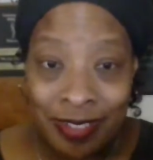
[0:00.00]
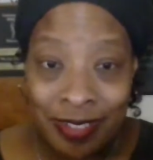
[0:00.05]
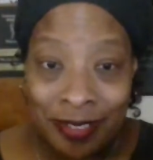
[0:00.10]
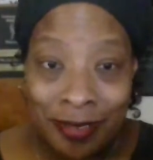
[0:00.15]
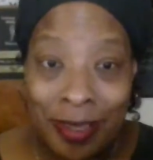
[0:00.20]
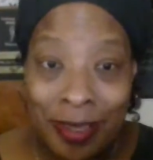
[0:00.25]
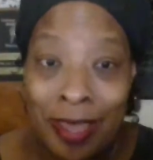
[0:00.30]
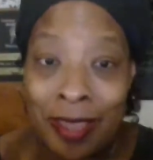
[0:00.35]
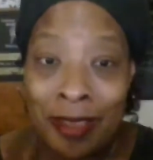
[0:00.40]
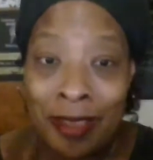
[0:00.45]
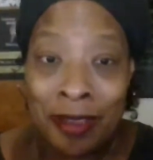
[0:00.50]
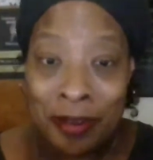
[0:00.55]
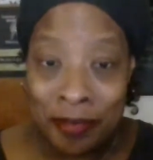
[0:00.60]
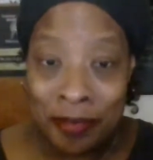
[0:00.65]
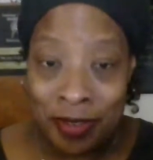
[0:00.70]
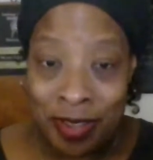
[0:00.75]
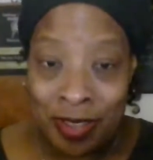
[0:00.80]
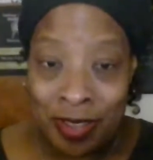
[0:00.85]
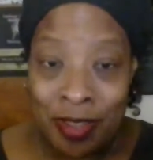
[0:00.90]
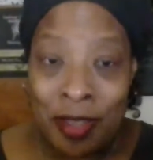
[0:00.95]
Okay, I
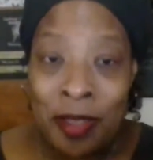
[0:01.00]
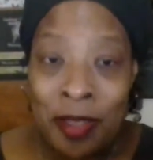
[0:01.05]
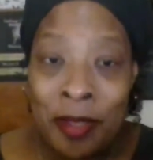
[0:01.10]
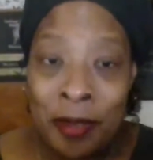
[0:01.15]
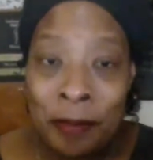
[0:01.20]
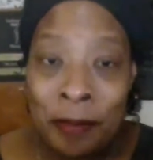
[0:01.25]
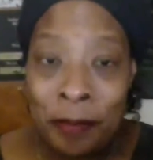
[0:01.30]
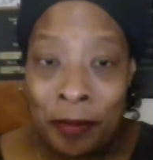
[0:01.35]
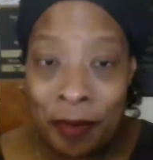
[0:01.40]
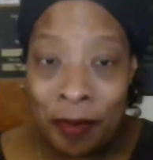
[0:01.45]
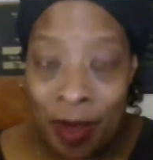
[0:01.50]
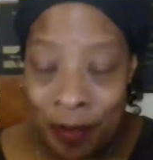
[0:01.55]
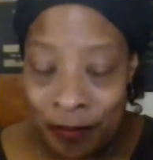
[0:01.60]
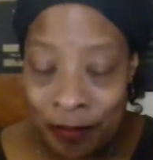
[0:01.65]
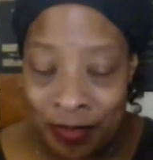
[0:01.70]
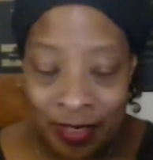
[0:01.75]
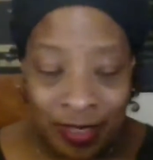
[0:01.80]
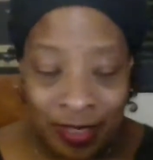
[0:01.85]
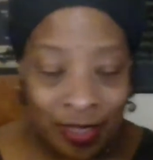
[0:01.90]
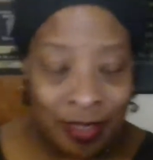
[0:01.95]
already
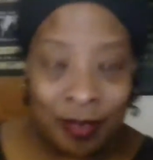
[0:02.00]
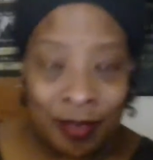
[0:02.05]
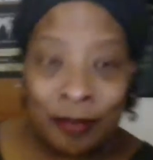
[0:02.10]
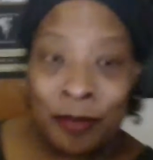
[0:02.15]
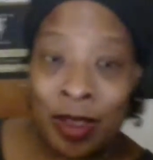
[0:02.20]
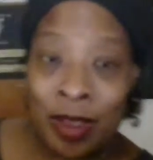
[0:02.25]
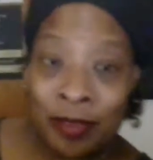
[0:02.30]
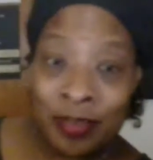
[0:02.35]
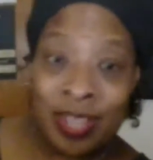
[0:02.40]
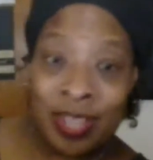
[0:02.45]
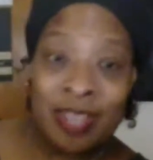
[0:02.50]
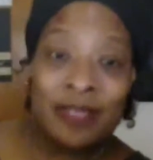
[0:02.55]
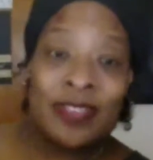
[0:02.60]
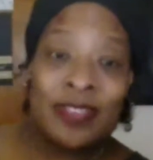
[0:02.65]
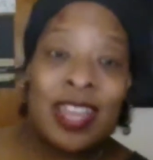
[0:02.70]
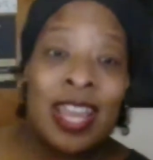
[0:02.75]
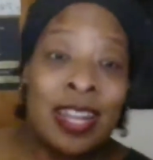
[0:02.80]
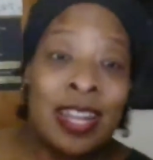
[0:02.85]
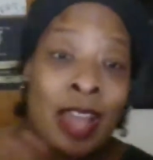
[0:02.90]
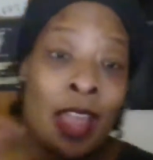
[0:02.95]
prepped my
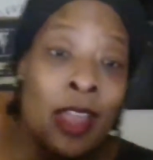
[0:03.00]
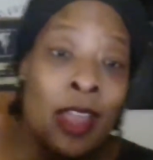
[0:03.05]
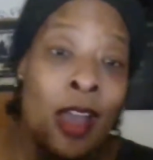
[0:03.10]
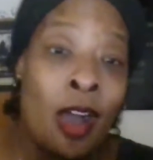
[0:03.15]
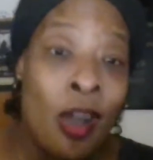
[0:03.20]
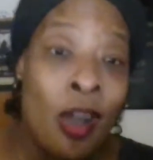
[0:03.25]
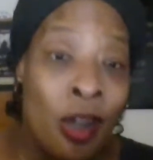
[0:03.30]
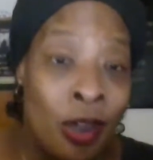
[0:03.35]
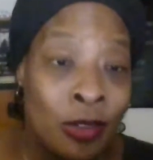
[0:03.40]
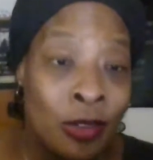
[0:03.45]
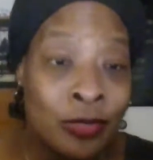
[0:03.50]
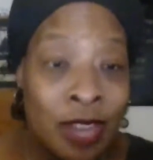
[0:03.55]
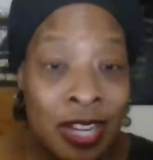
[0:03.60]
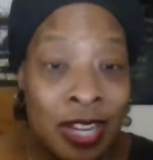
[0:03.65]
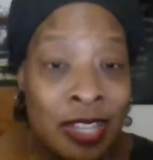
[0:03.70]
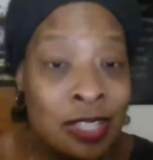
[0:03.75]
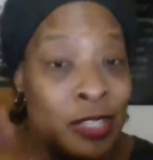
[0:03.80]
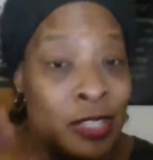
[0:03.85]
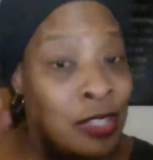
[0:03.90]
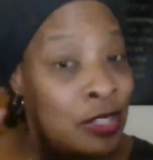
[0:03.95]
wreath, and I
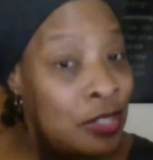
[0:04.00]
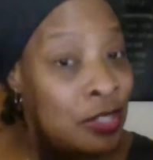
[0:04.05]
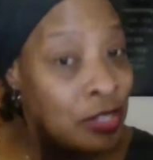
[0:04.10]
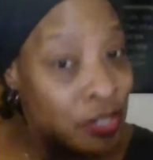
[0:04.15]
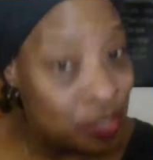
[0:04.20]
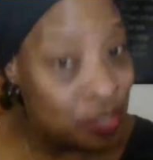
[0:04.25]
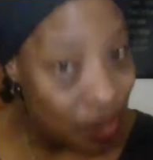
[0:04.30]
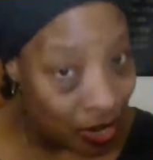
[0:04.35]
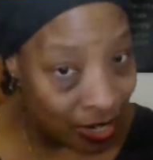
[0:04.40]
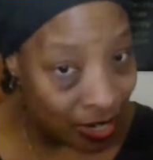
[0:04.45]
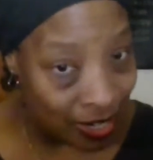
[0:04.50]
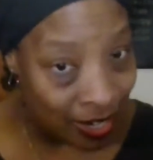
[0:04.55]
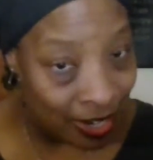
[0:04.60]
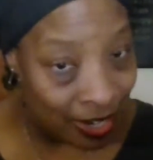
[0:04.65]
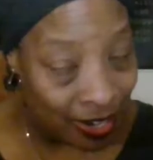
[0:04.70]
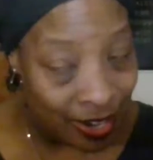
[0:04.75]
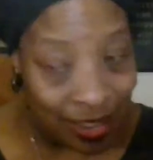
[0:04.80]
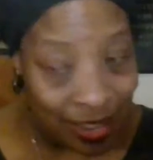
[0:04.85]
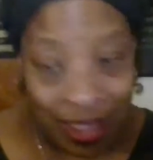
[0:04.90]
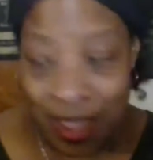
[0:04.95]
already
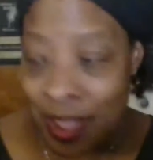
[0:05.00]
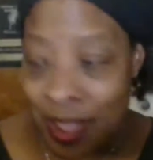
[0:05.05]
started